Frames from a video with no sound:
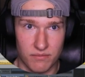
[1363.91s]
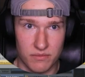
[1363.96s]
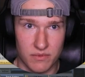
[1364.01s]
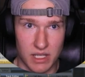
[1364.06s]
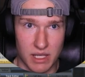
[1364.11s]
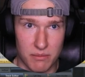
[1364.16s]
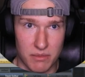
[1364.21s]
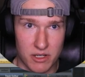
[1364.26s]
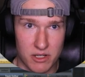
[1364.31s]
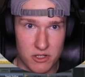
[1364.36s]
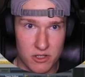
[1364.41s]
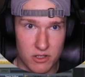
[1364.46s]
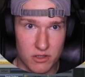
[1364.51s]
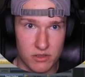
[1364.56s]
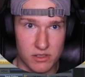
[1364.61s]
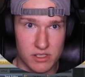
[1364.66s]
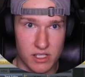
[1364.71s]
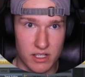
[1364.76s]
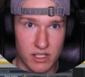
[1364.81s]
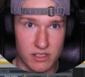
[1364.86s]
And make sure your
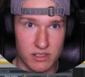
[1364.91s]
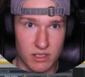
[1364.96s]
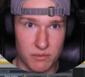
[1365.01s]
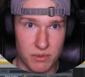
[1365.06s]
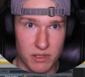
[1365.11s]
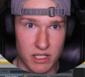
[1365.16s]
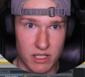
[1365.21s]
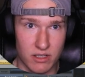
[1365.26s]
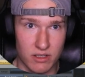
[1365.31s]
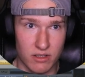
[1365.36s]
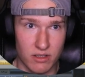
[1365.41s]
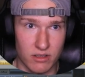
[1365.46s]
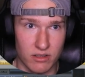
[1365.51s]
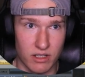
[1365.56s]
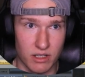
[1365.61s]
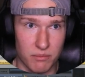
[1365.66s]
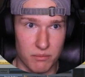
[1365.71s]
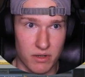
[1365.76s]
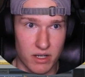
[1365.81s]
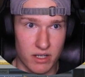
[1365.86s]
settings up here are
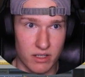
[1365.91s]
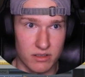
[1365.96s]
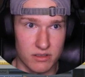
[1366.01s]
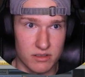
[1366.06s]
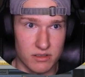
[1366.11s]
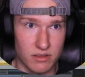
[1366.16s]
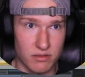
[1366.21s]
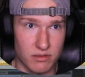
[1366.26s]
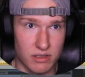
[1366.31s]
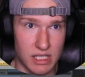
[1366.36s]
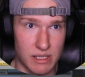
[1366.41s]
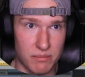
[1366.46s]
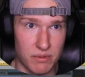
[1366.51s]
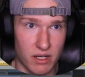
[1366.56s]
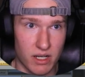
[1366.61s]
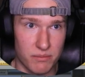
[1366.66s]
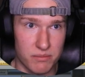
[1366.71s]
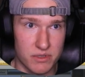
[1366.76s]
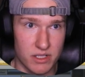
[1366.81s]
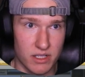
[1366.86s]
like mine. So keep
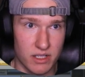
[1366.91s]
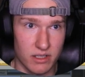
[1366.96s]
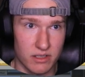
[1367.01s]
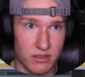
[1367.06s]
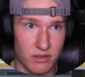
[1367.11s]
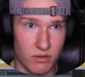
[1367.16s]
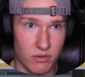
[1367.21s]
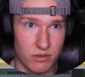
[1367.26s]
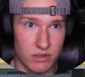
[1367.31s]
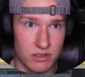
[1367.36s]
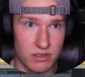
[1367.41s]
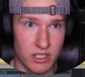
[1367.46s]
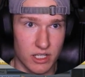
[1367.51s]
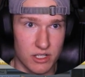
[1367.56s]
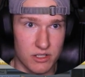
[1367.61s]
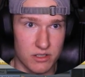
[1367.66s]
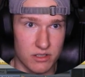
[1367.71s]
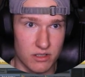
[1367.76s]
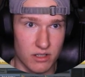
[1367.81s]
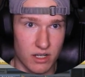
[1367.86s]
object,
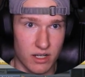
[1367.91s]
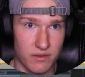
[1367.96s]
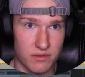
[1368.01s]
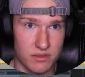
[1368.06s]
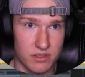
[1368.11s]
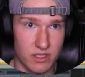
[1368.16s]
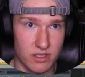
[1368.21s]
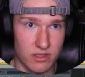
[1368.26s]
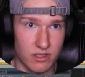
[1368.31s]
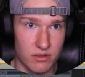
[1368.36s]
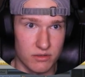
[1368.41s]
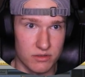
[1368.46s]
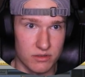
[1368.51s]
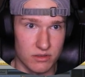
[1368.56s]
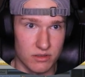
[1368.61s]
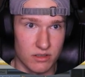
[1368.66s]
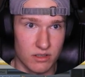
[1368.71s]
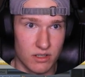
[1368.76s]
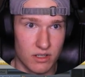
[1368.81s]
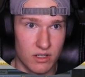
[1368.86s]
orientation, offset, those
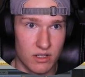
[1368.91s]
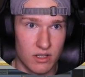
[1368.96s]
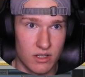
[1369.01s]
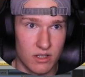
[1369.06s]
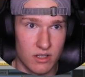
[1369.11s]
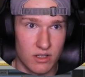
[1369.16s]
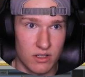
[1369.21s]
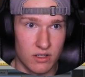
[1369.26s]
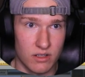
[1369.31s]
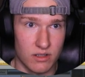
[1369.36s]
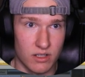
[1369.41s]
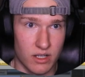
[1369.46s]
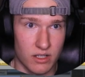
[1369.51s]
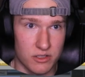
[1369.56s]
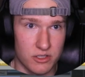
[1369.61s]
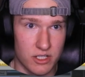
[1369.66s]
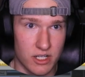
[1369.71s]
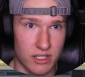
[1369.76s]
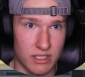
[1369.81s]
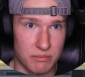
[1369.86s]
are not
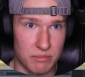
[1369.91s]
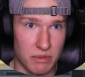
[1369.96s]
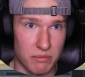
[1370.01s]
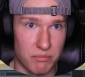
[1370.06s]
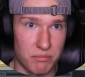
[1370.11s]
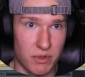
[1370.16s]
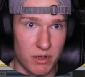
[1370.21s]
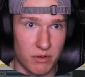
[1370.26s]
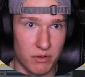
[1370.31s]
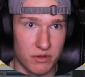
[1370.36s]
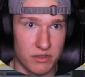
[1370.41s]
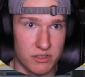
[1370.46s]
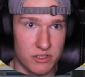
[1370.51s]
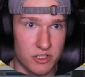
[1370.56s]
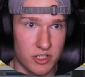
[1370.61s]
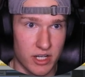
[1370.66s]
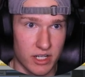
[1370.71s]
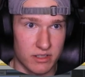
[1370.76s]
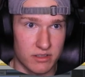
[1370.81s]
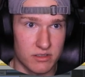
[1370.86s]
checked, but both is
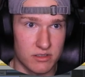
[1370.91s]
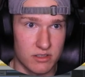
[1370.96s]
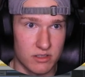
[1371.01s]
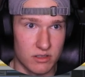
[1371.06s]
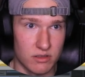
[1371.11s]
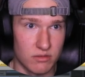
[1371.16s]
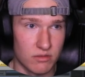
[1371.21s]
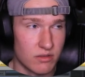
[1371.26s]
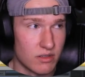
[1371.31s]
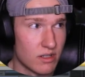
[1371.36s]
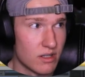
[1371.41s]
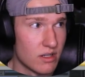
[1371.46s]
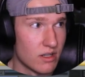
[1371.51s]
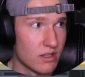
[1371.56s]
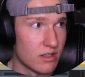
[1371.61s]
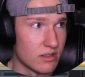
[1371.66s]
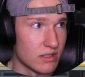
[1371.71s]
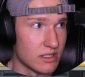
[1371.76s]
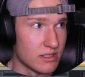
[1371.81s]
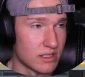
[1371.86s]
checked. So
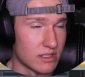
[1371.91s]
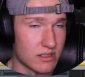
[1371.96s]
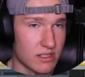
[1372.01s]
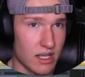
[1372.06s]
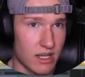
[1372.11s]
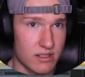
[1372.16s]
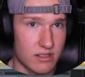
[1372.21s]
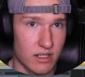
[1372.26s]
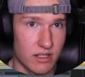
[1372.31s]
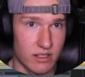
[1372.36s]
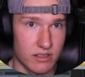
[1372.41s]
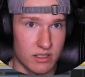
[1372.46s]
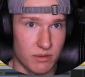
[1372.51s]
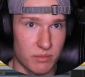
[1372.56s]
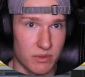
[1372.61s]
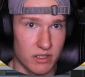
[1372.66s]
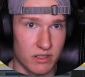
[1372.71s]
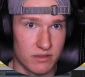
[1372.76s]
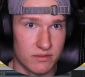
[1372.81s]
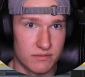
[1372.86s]
these exact settings up here.